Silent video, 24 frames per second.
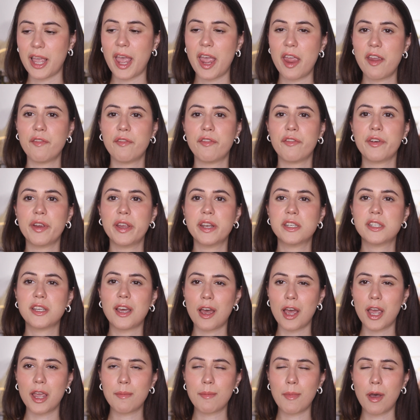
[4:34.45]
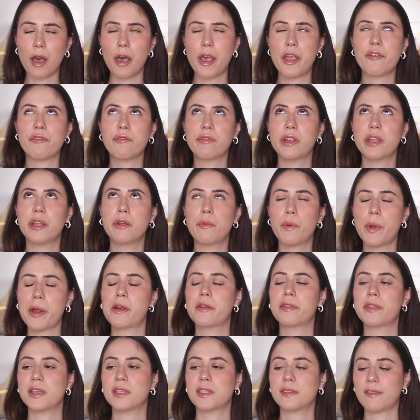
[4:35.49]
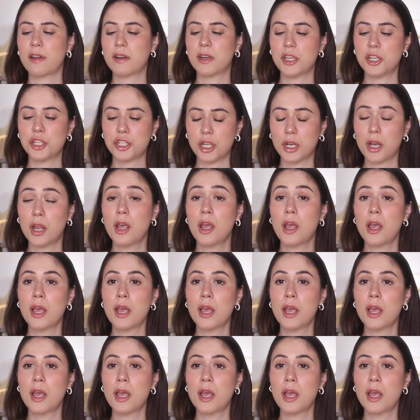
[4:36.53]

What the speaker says: Every time I re-wear this foundation,